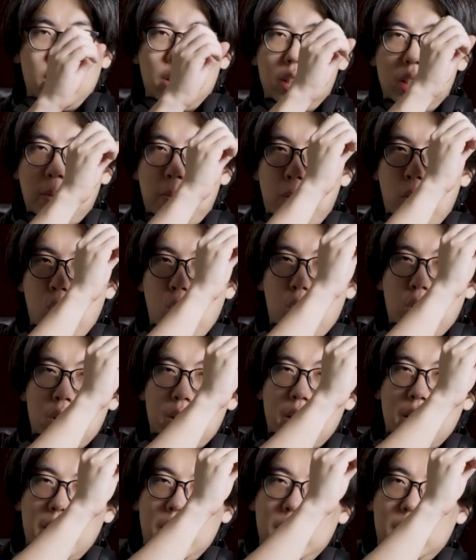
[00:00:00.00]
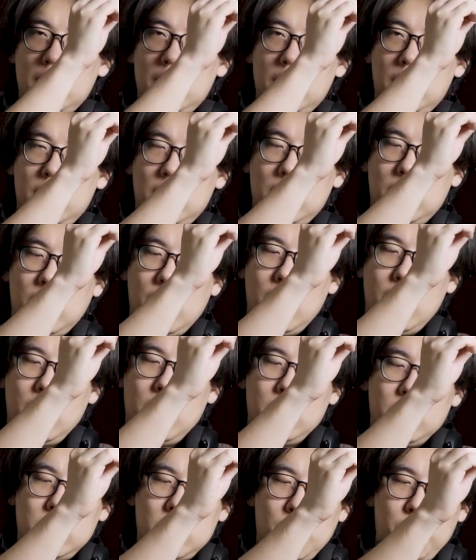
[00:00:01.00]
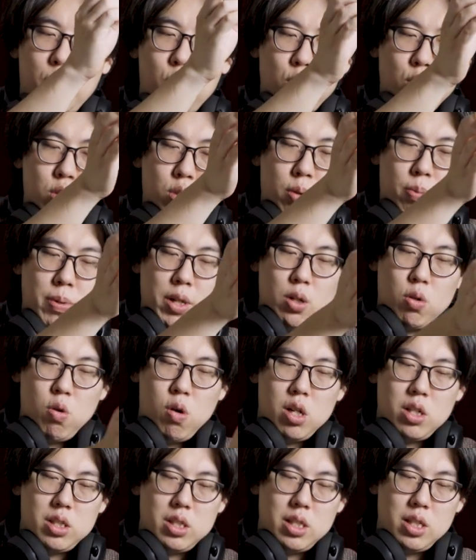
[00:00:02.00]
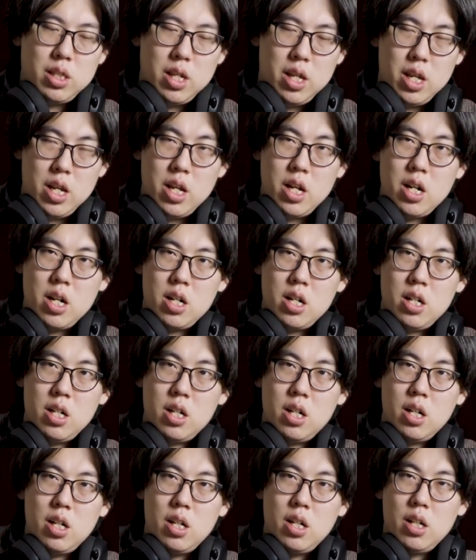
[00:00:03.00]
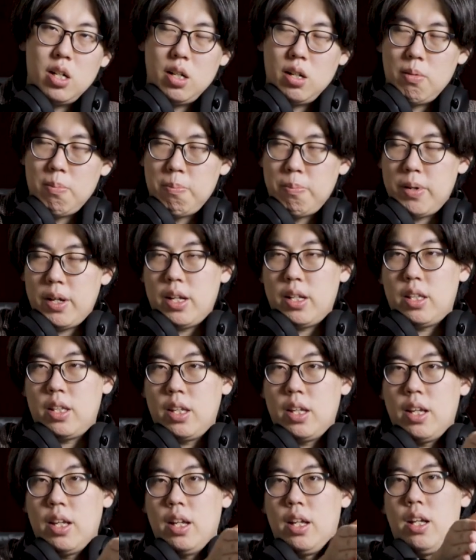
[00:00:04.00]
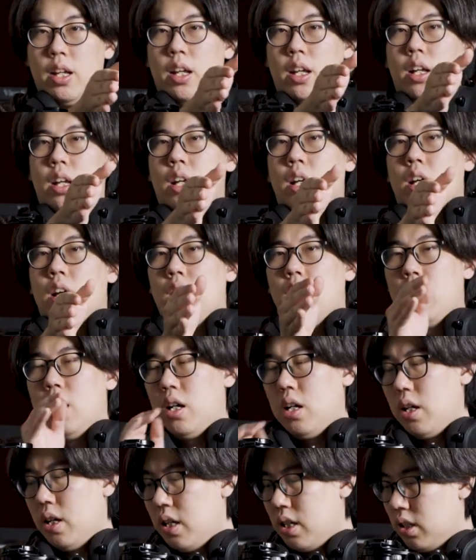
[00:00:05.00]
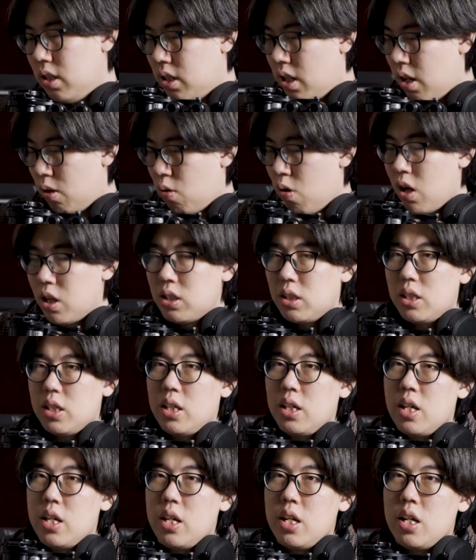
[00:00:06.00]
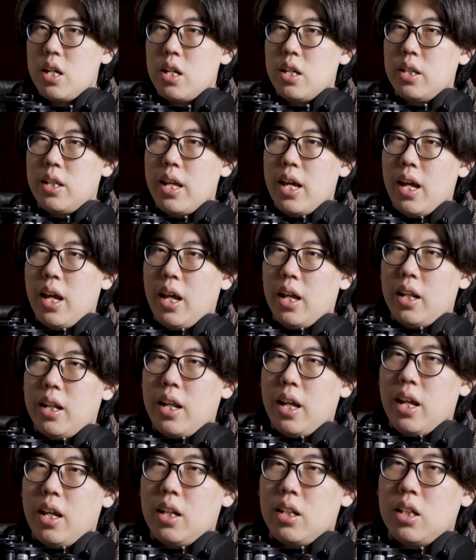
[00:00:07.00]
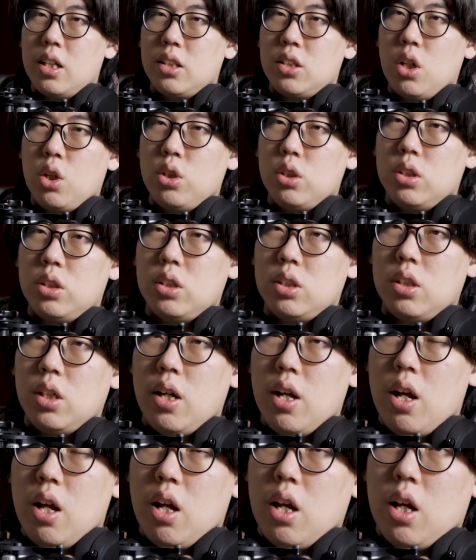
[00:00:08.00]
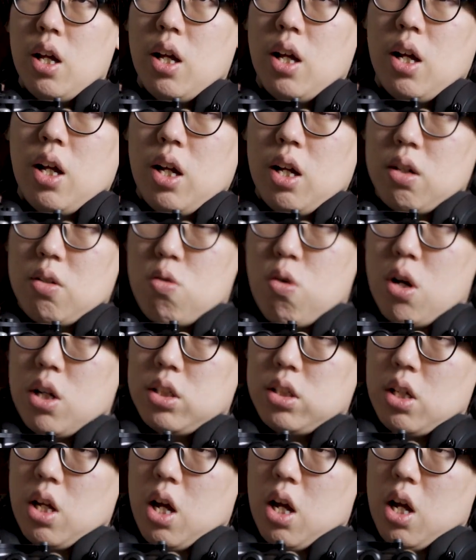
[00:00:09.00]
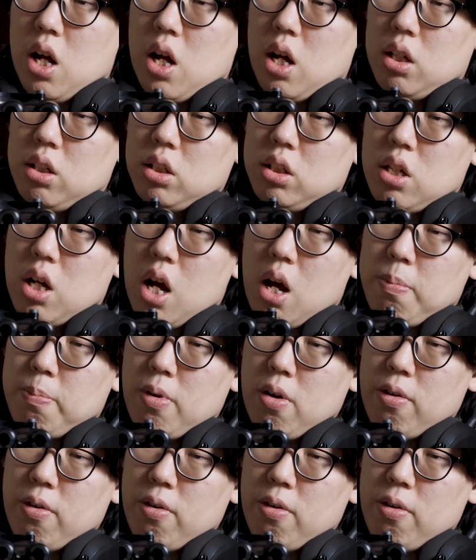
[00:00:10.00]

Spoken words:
The support is supposed to be crossing here, but instead crossing here, they just cross on top